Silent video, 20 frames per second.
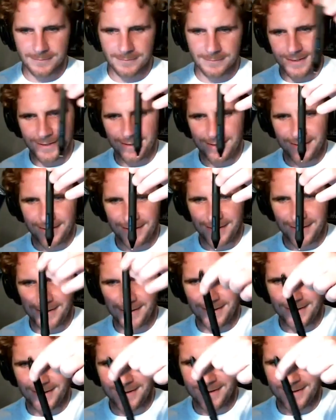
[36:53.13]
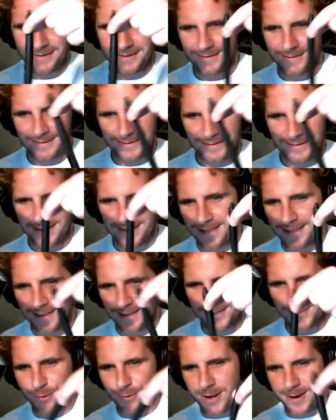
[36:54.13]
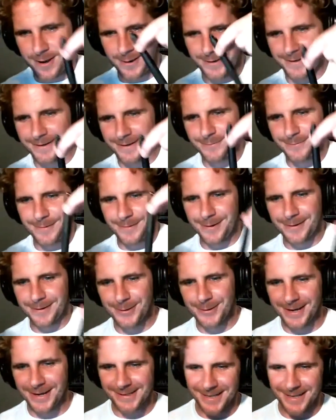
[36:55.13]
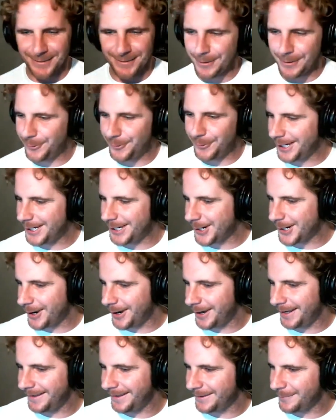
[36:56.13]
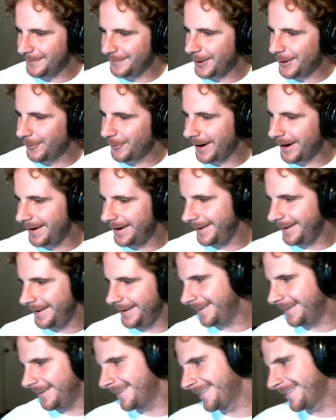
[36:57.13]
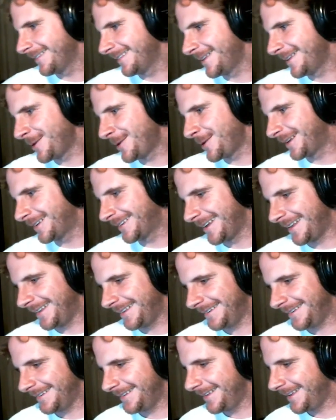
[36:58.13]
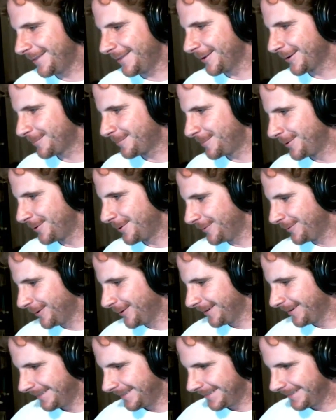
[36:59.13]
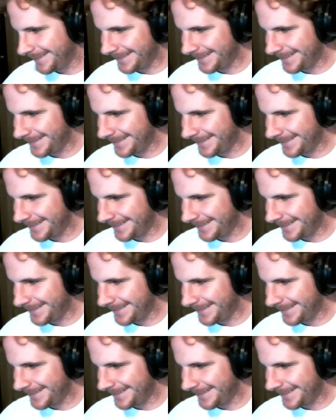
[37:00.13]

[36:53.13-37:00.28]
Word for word: Yeah, I like drawing. You guys like my pretty drawings and my writings? They make sense and they look beautiful.